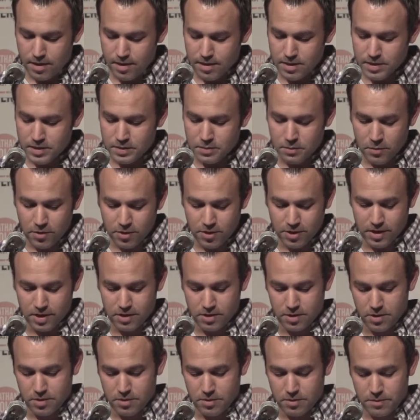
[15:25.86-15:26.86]
This morning,
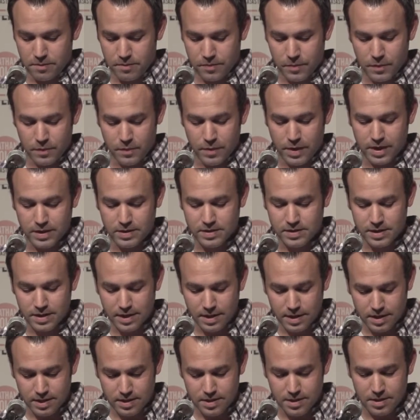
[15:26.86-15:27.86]
though, when I
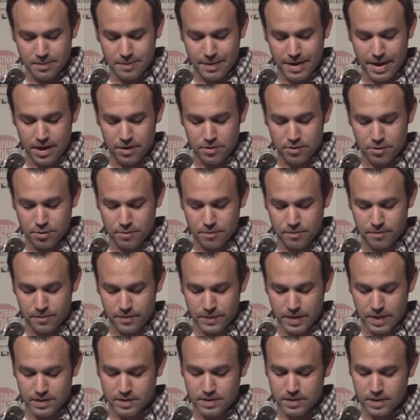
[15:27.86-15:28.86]
slink into the bathroom,
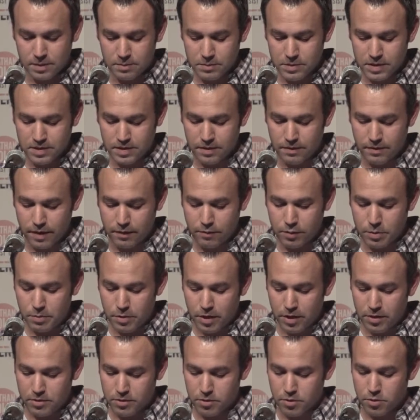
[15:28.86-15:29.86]
it seems as if every
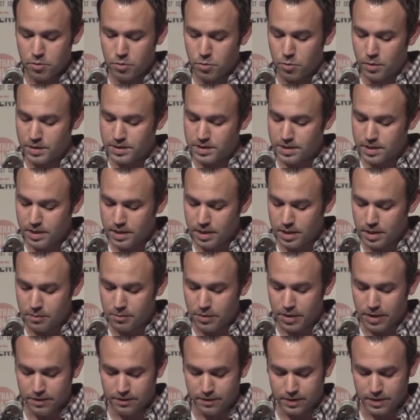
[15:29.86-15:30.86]
brother who wasn't eating
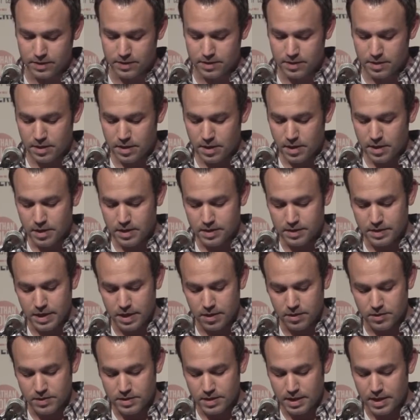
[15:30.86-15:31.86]
breakfast is
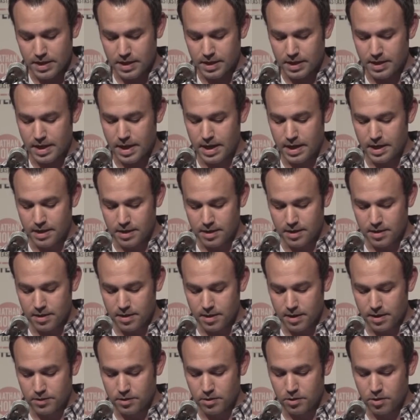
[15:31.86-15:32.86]
now standing
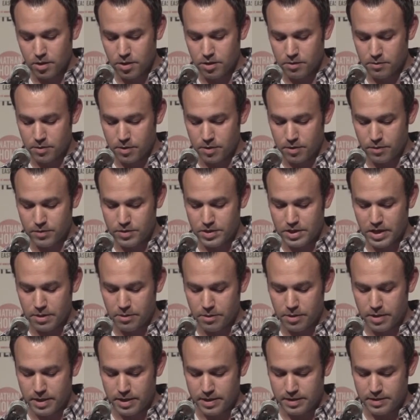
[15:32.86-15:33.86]
naked at the long row of
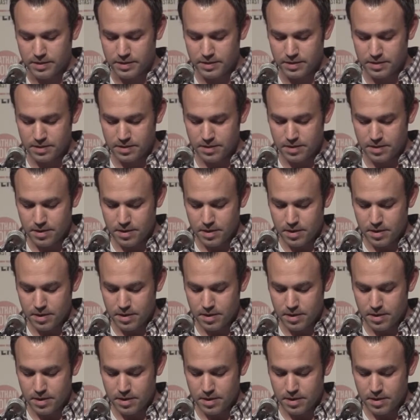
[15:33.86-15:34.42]
shower heads.